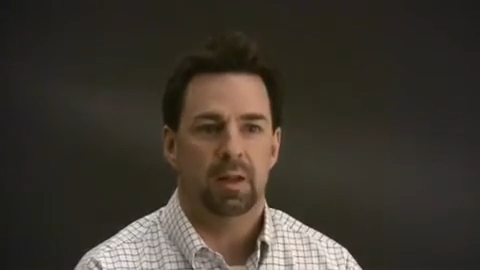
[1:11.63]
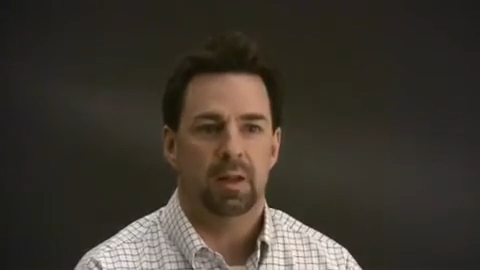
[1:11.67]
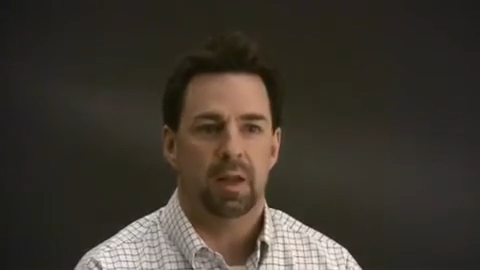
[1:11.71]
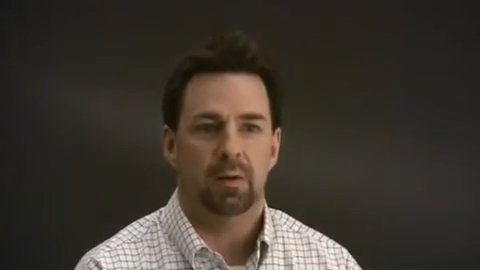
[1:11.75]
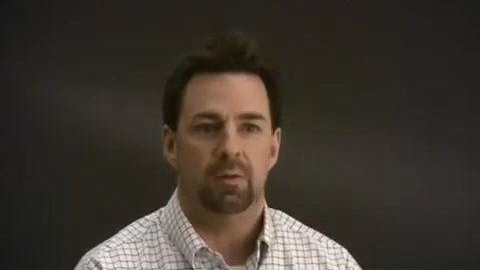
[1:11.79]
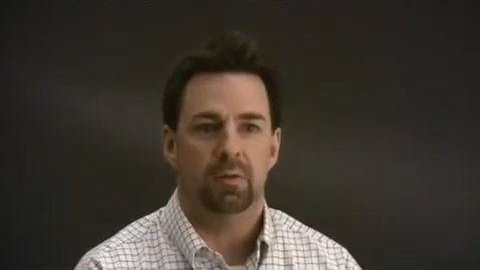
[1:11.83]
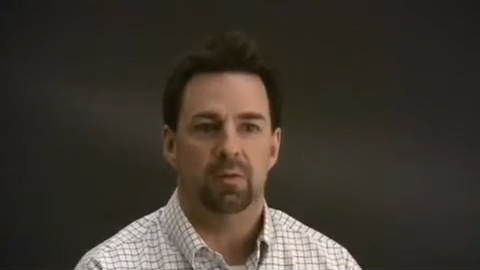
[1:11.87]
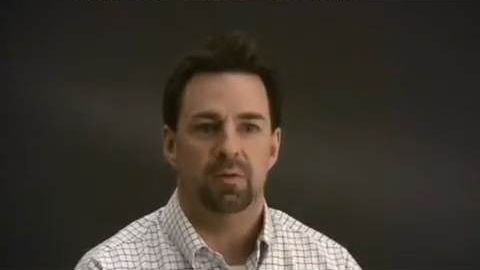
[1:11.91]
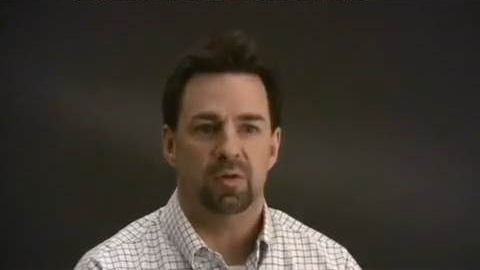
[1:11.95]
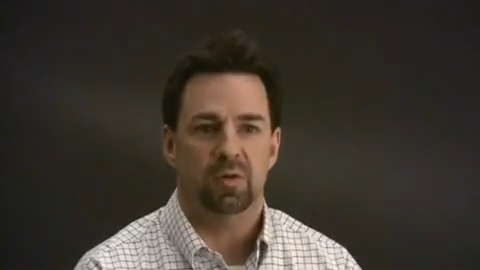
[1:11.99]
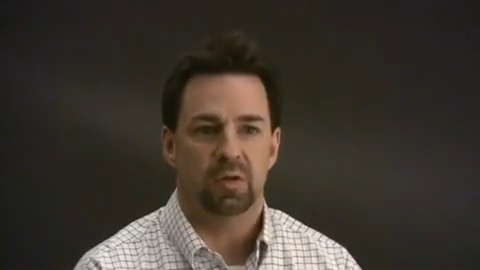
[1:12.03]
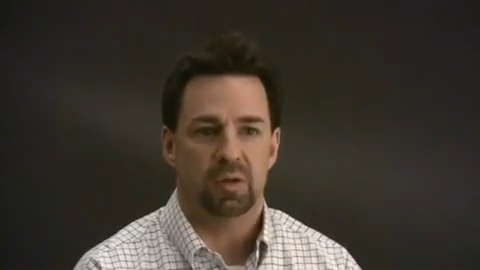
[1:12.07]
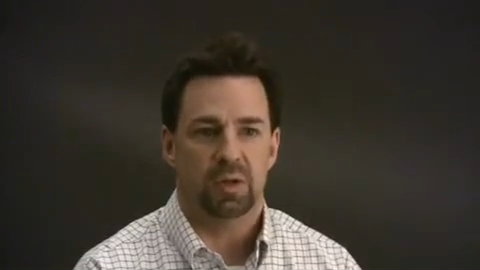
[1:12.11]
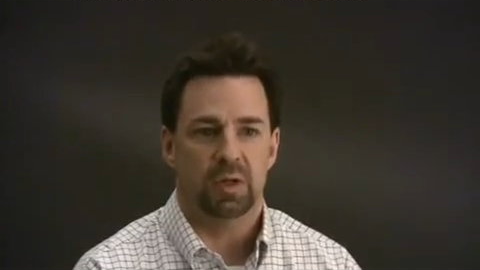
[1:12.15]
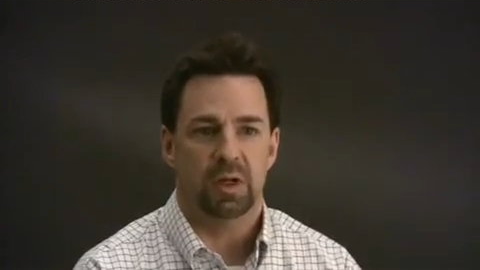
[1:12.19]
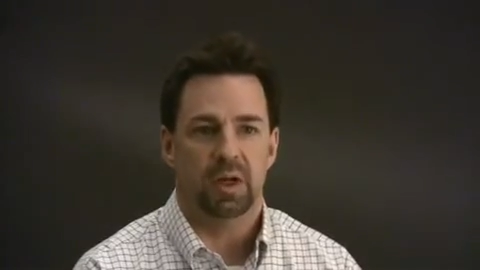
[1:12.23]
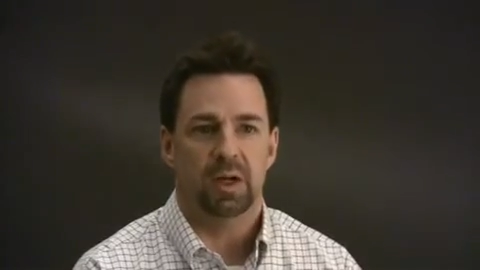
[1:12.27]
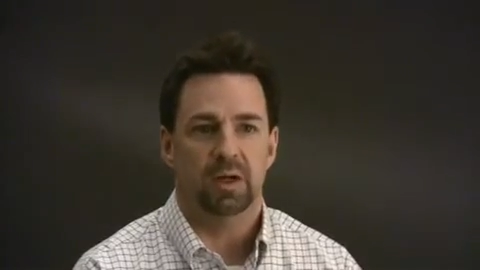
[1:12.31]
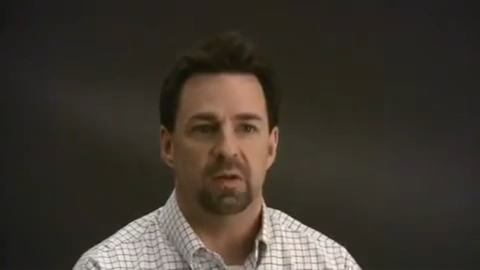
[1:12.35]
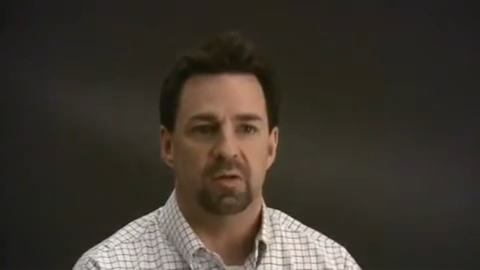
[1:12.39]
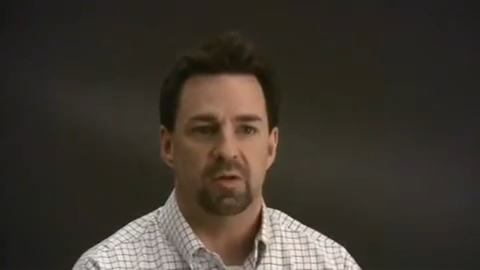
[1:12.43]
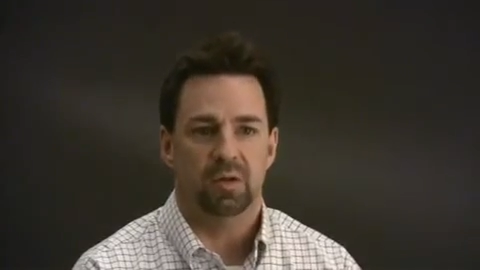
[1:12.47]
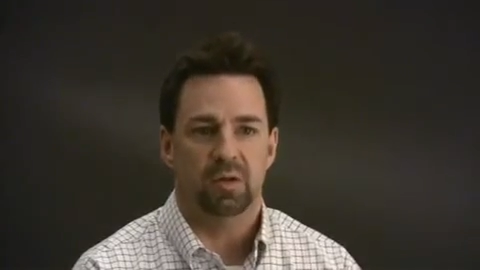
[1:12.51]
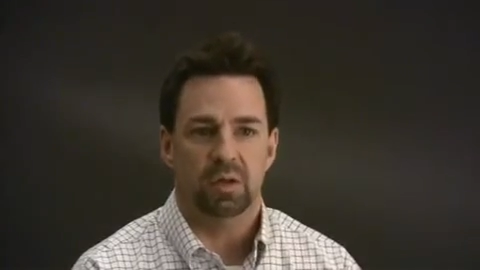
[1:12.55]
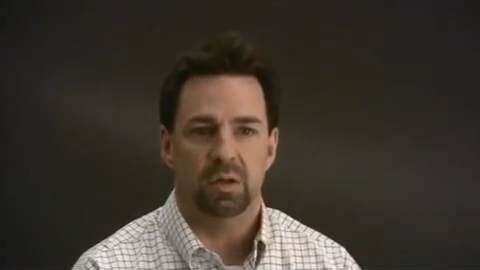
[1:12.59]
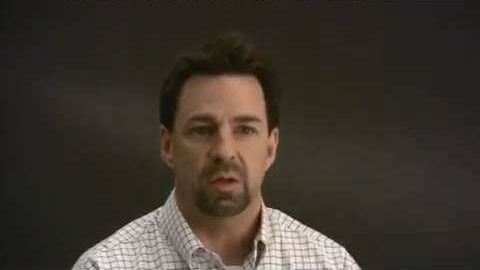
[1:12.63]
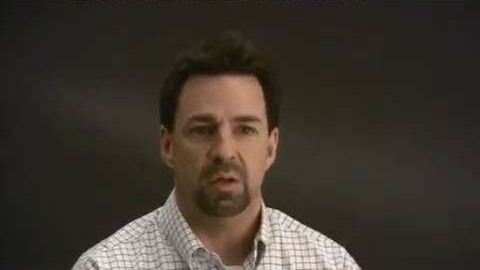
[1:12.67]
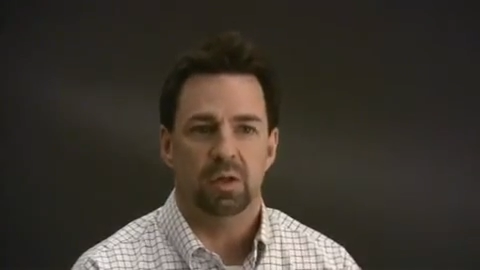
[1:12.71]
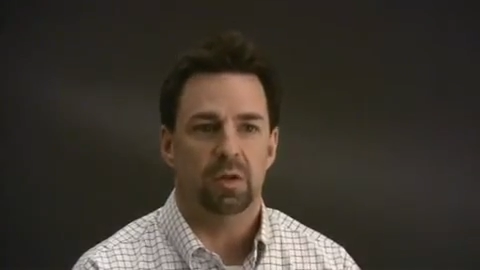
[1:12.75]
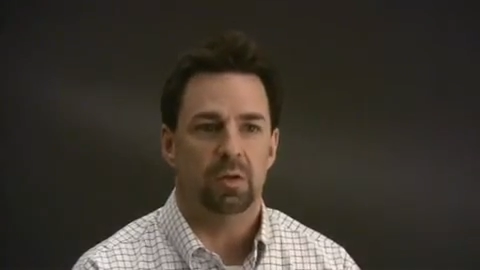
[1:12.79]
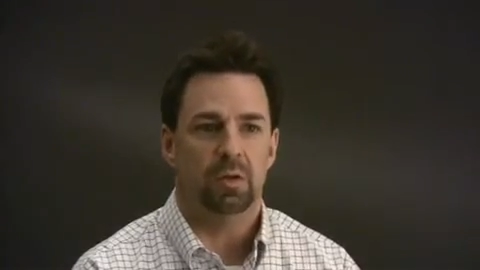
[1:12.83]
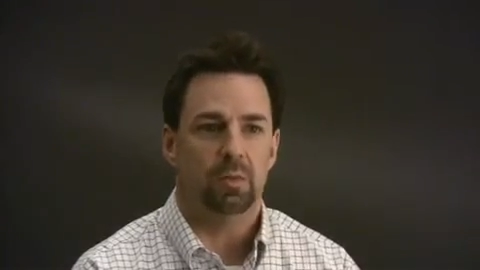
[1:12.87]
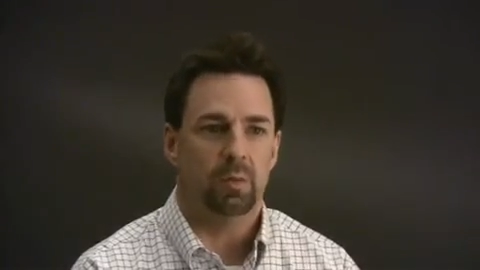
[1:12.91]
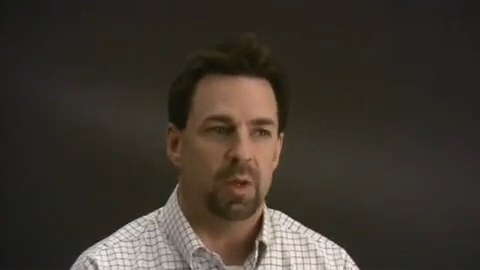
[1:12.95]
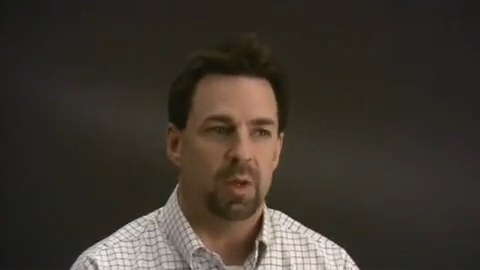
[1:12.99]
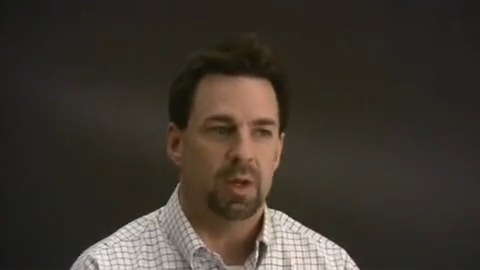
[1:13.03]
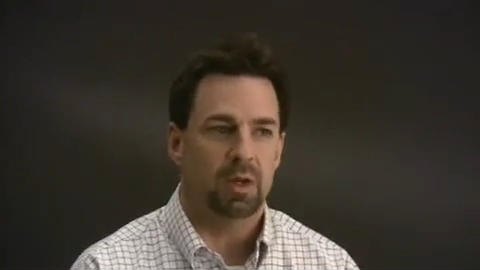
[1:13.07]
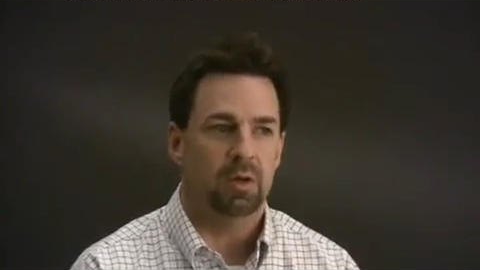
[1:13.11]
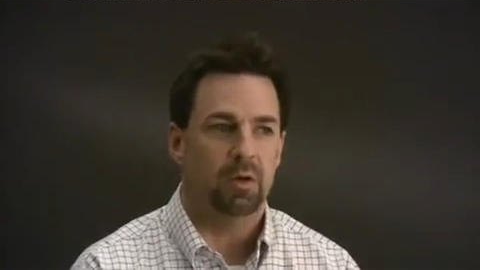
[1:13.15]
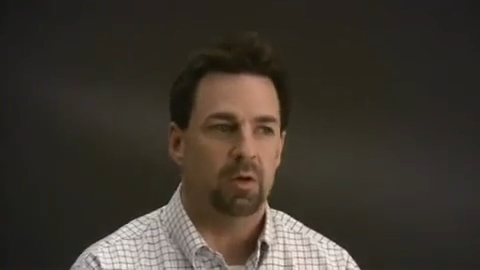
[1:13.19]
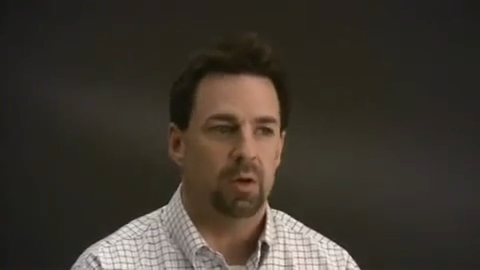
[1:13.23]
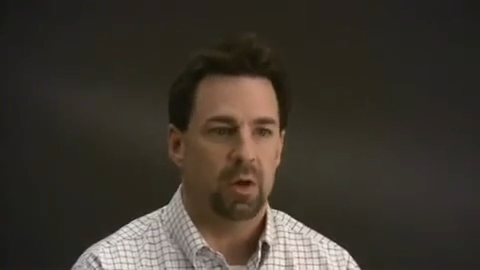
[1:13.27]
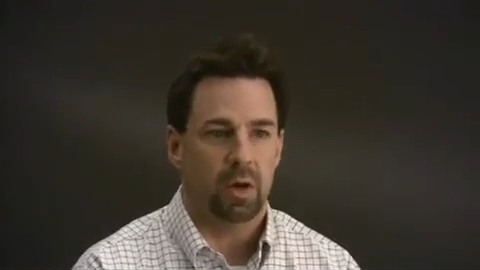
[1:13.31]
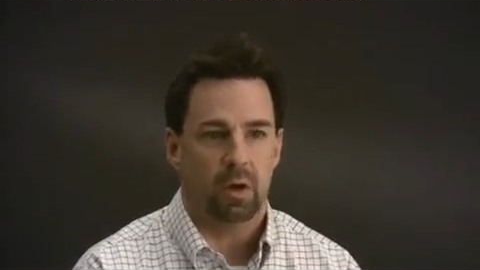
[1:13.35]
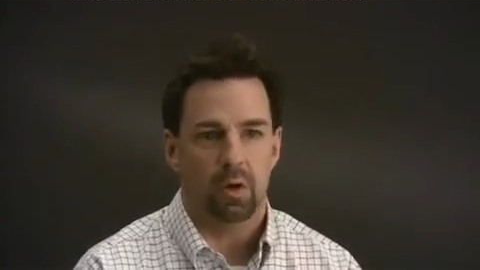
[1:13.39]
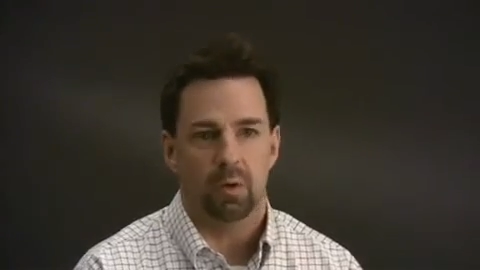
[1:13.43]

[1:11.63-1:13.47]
that was the guy to see that could make your